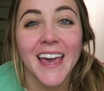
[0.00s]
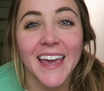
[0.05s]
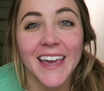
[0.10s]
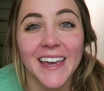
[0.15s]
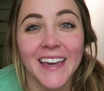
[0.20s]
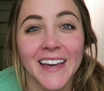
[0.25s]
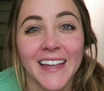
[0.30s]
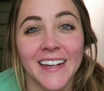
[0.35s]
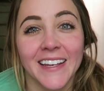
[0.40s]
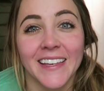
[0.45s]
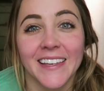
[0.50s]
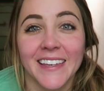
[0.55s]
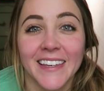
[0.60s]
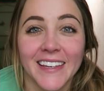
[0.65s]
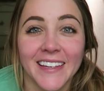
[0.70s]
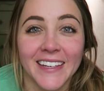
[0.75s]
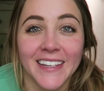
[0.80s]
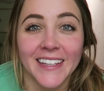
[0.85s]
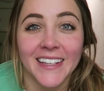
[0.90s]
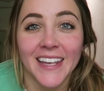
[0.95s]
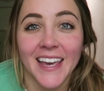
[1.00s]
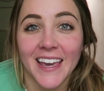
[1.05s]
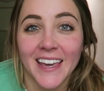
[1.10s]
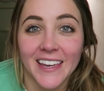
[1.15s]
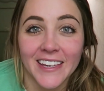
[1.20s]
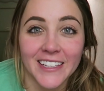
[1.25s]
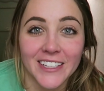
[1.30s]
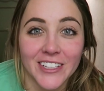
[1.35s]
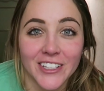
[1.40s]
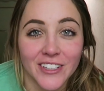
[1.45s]
and get in
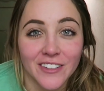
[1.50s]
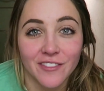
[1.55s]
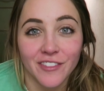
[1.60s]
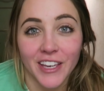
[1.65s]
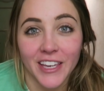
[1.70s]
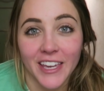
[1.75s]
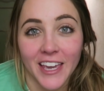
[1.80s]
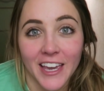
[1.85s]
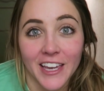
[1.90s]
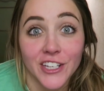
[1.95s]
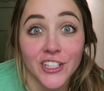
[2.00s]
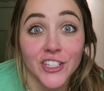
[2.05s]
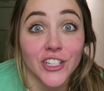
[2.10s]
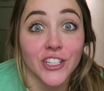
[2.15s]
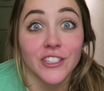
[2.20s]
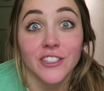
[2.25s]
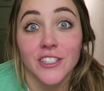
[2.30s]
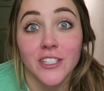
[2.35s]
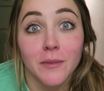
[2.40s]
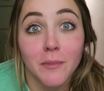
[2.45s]
a good vacation.